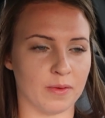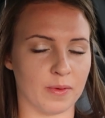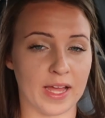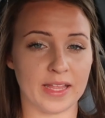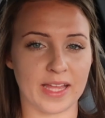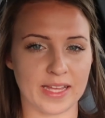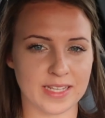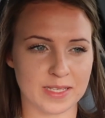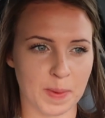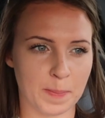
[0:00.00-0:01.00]
when I had the
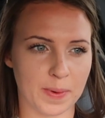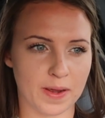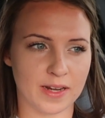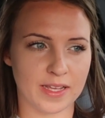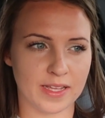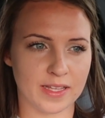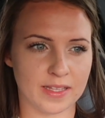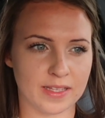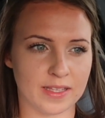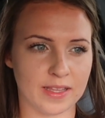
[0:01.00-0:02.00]
SS bumper on it,
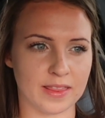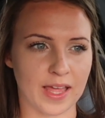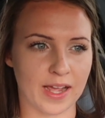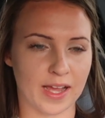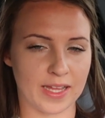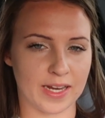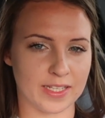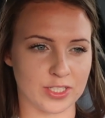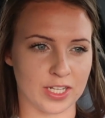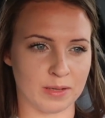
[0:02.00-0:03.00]
that got hit
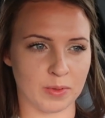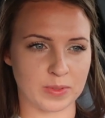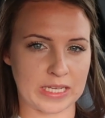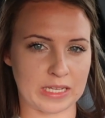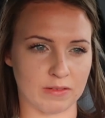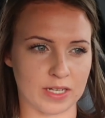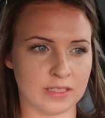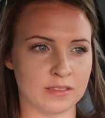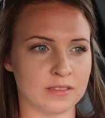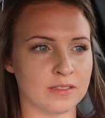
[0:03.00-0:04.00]
at the gym. It was a hit and
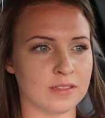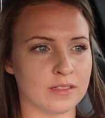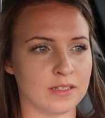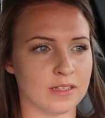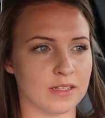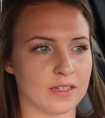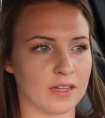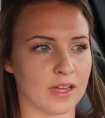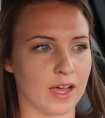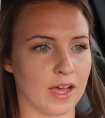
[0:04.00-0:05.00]
run.
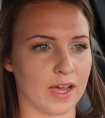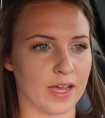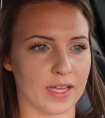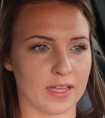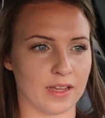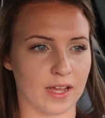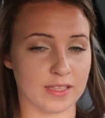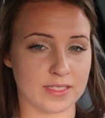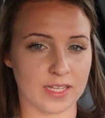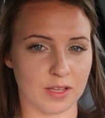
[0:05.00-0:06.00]
I
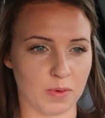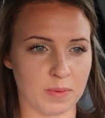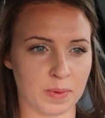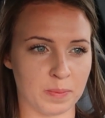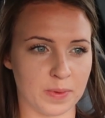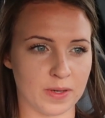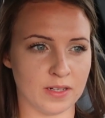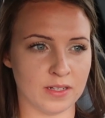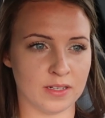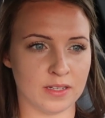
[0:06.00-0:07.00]
got the ZL1
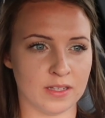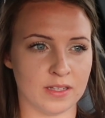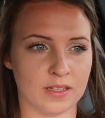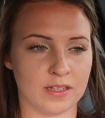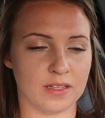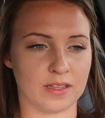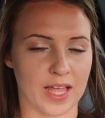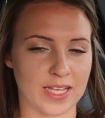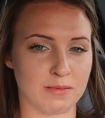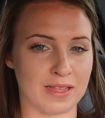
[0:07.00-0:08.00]
bumper
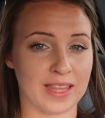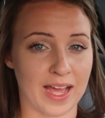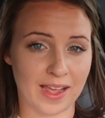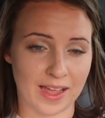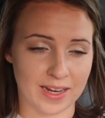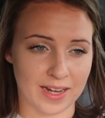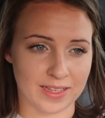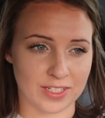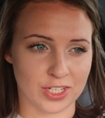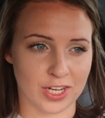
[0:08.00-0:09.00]
last month. That got hit at the